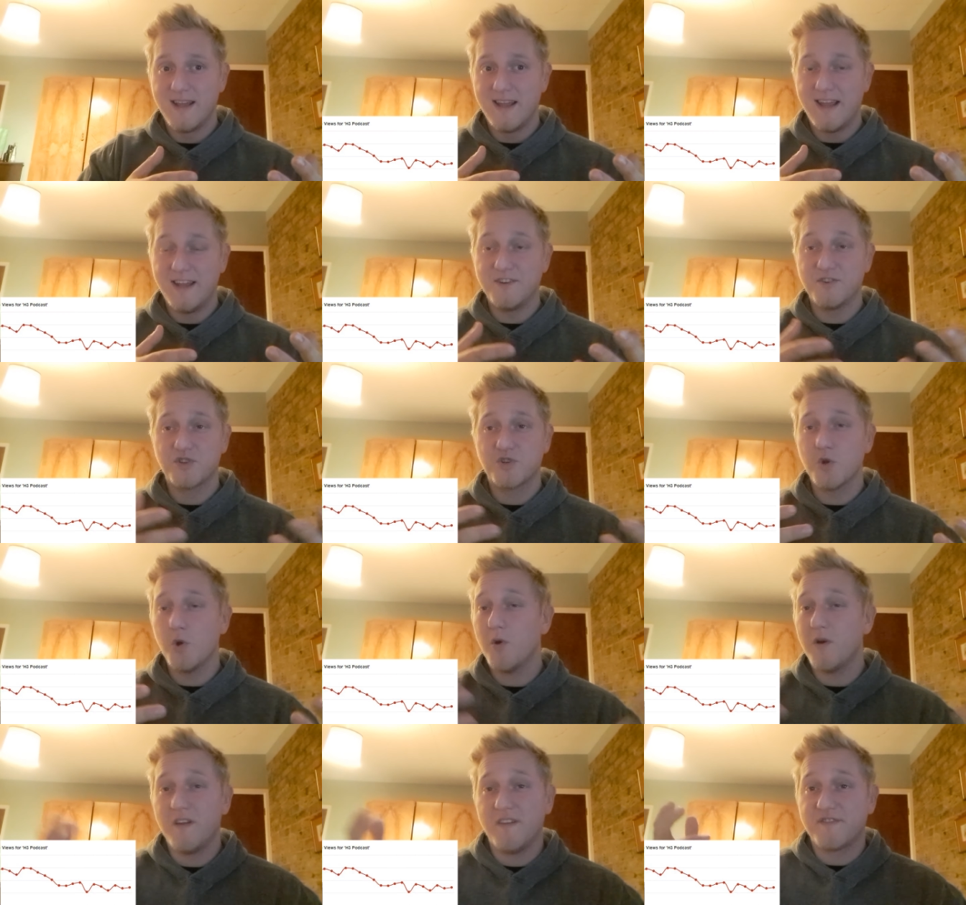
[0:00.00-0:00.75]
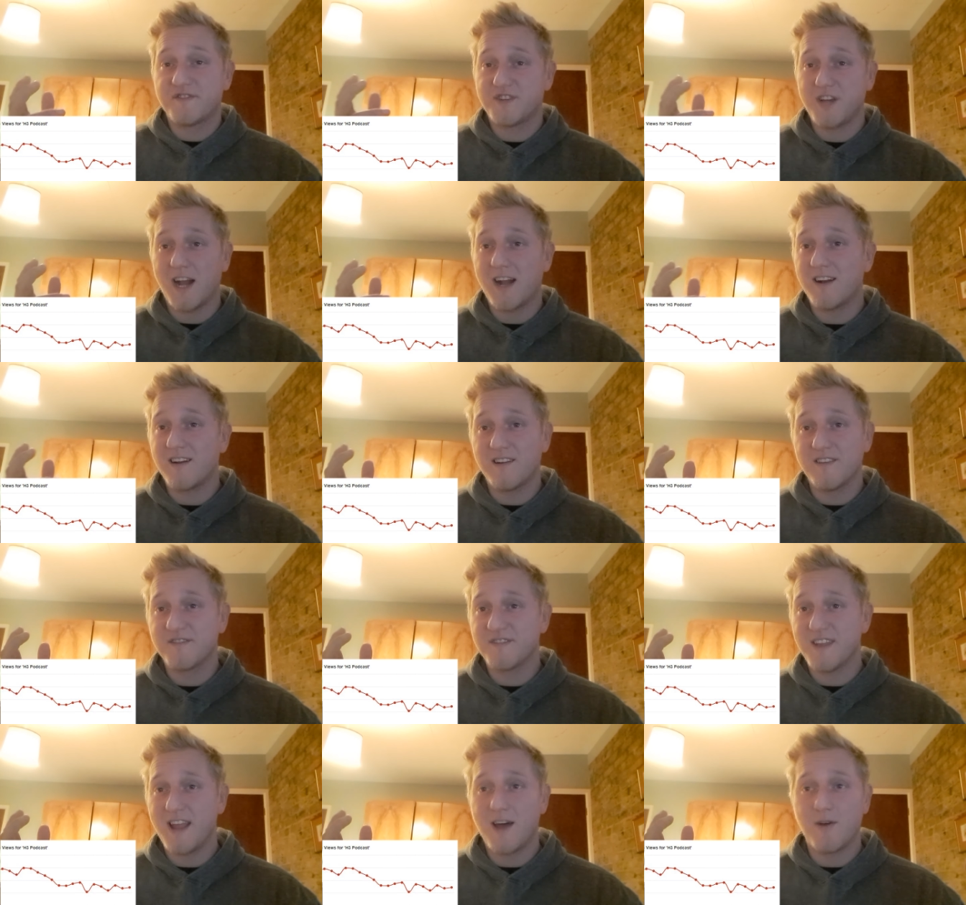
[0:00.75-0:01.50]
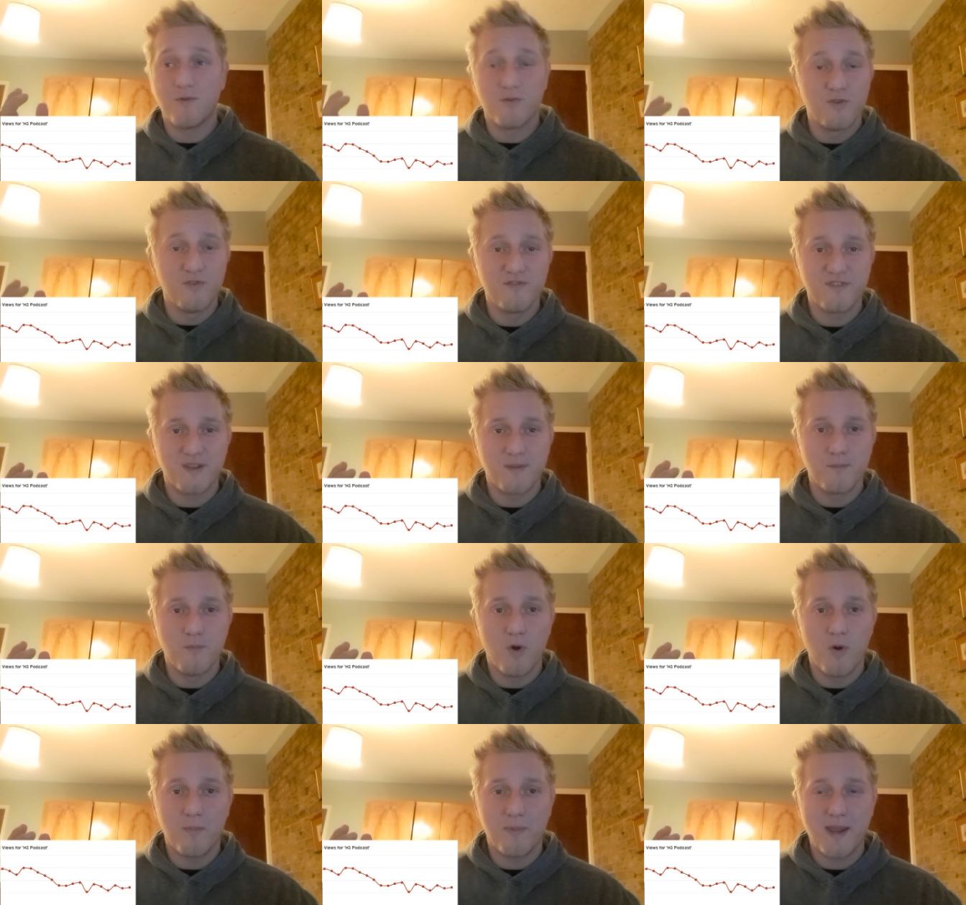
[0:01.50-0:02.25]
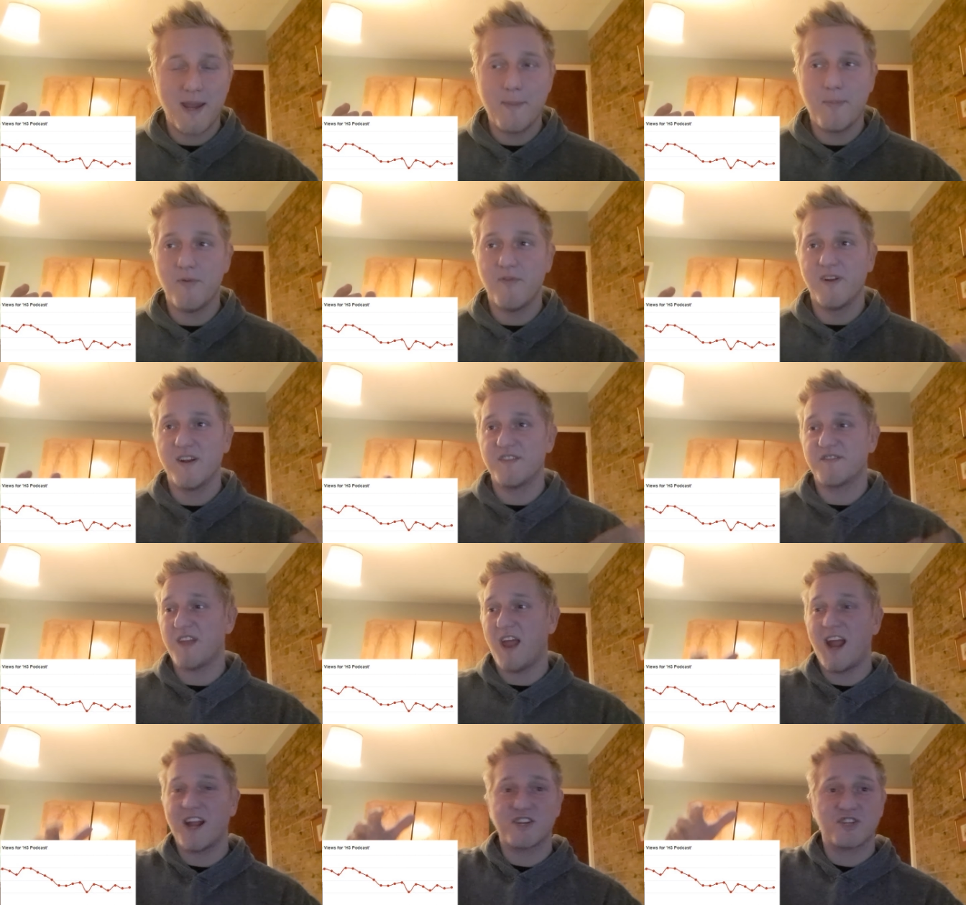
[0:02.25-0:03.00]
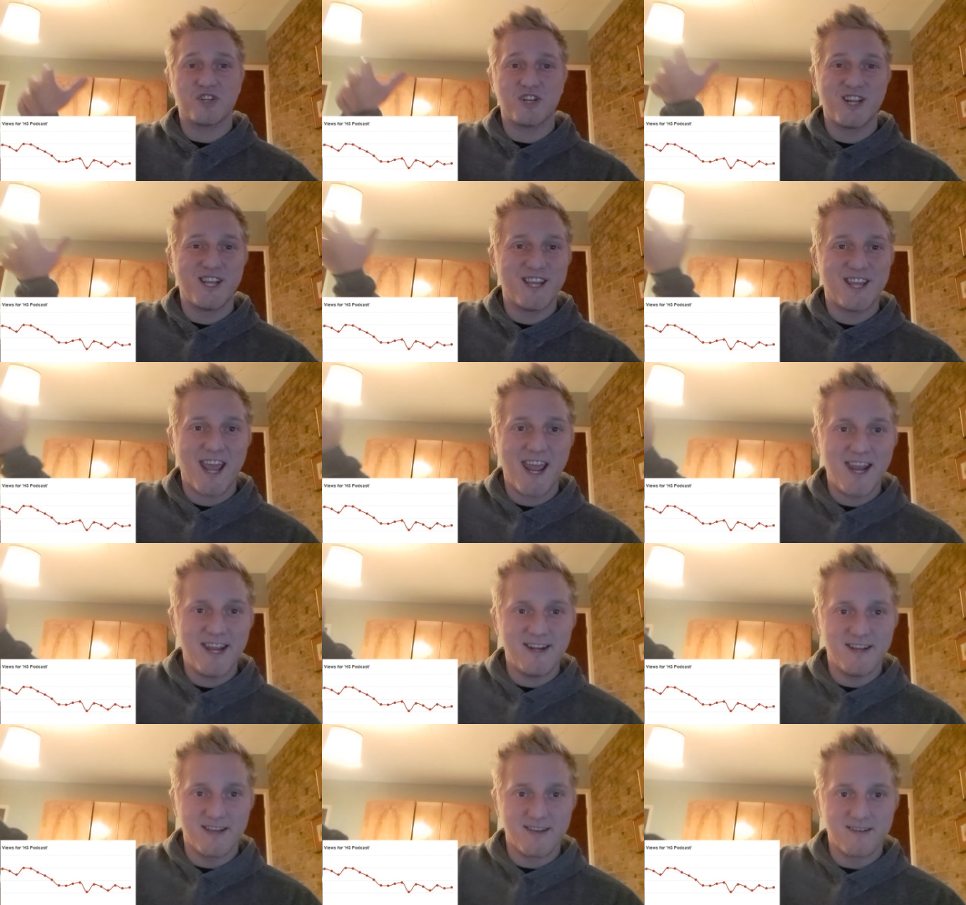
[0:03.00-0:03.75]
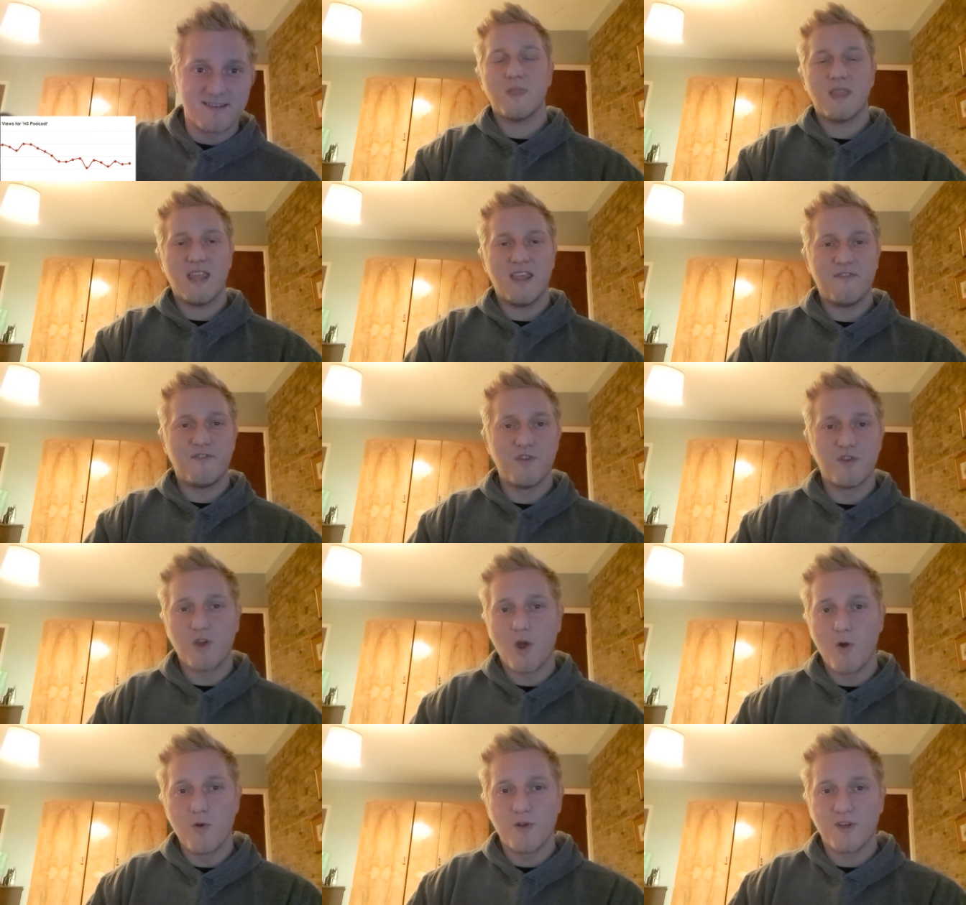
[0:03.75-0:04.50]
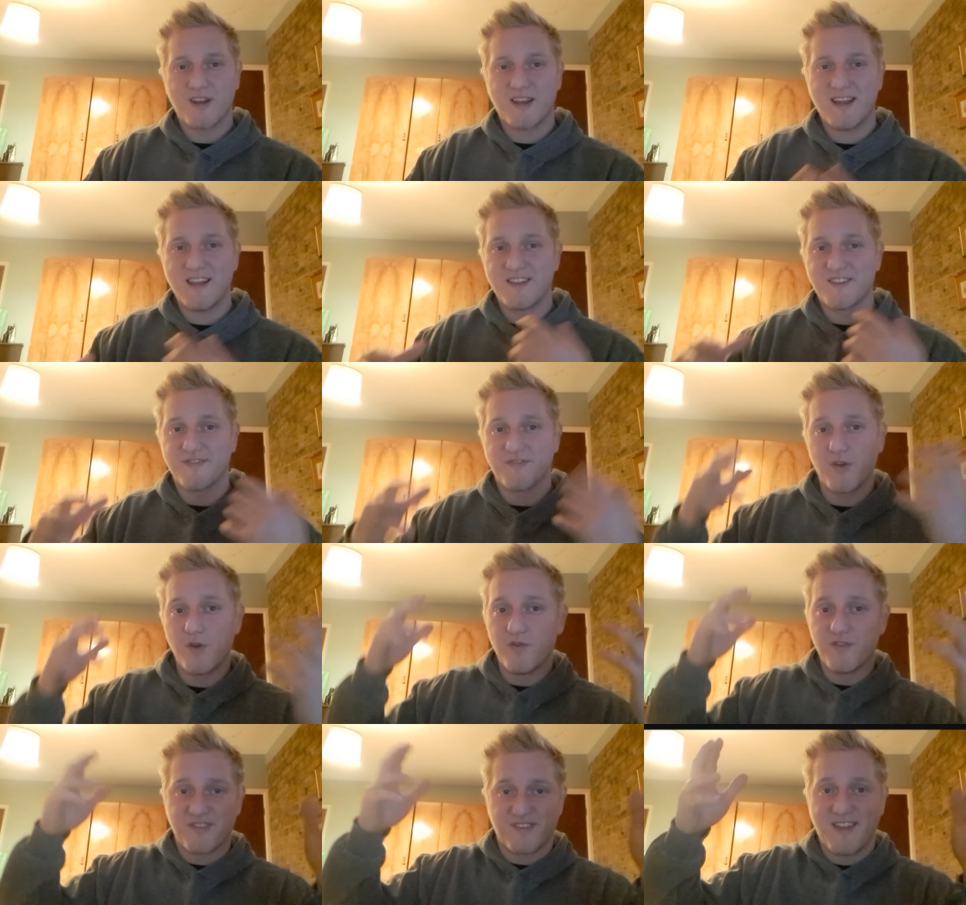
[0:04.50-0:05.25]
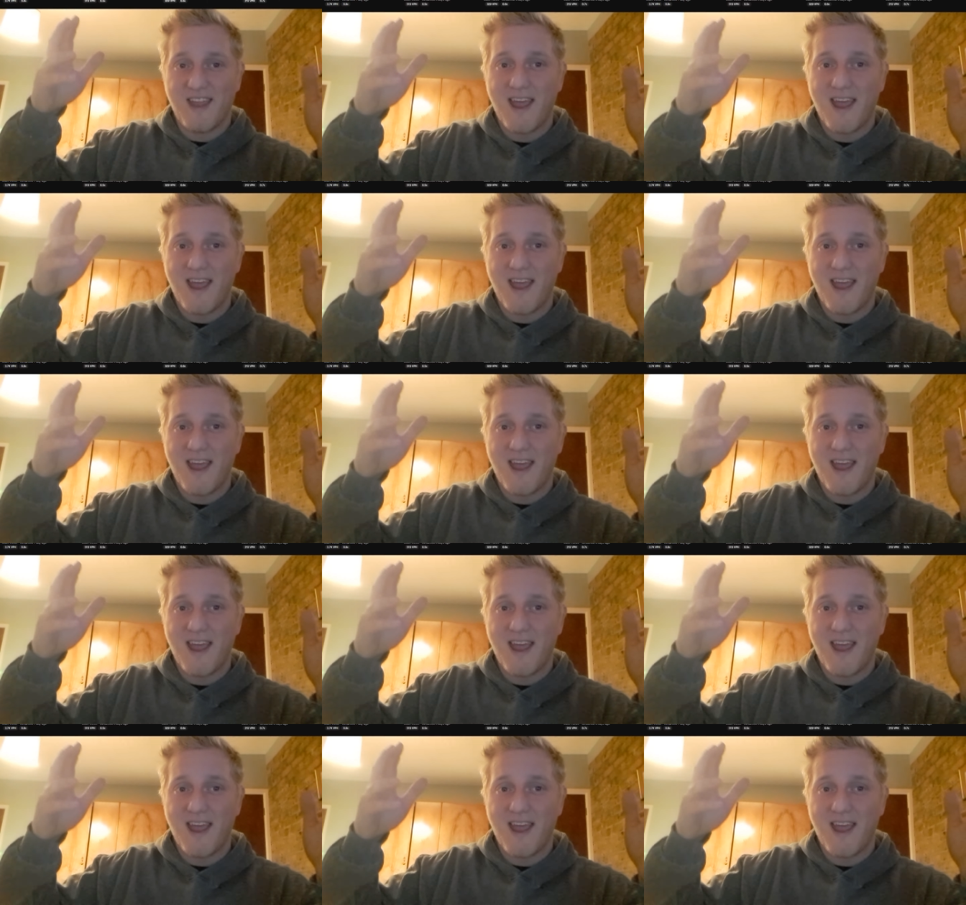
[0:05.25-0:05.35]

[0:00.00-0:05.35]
In short, his channel is now losing more people than it's actually gaining. If you go look at his views